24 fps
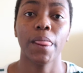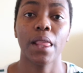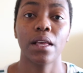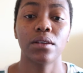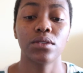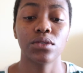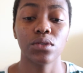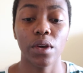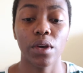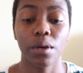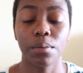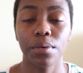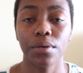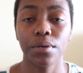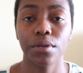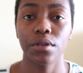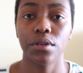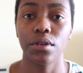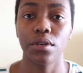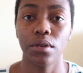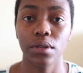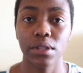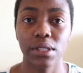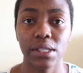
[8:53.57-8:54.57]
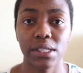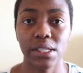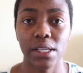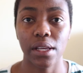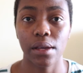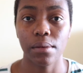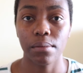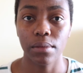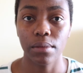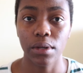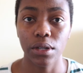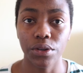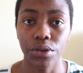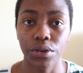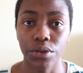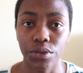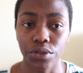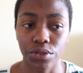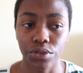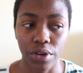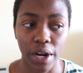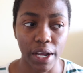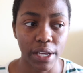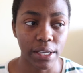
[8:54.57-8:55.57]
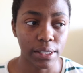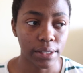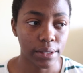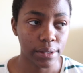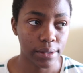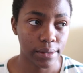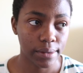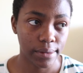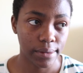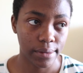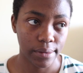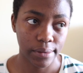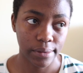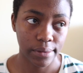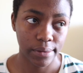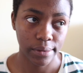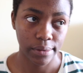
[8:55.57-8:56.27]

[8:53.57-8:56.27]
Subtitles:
So I put it on some little rice